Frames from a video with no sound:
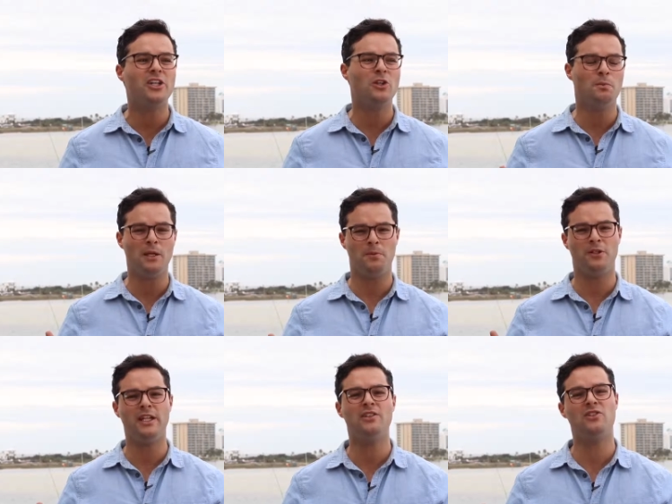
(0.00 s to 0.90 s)
argue
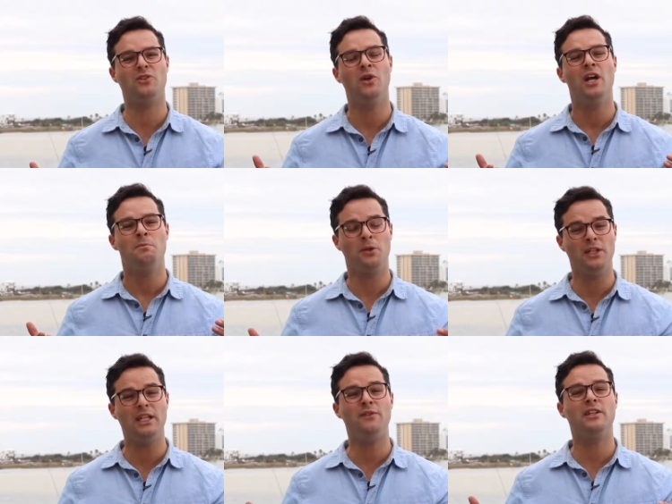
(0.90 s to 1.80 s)
people into
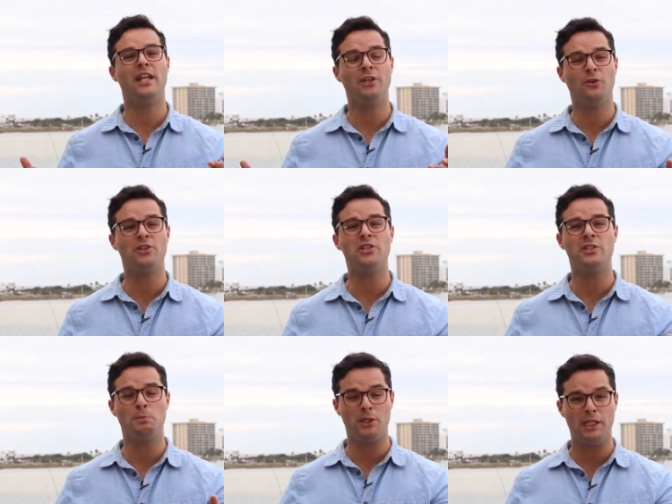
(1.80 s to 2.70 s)
believing like
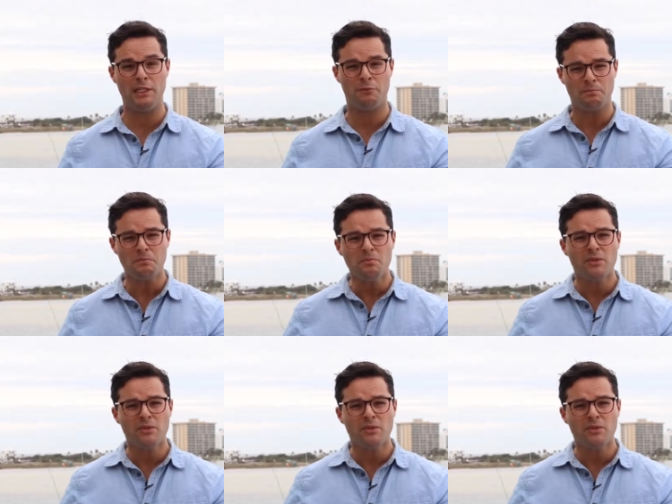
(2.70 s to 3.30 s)
Christians believe.